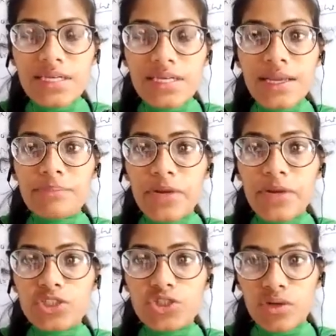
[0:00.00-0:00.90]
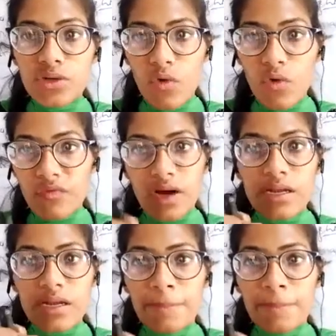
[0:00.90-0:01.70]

the temperature of our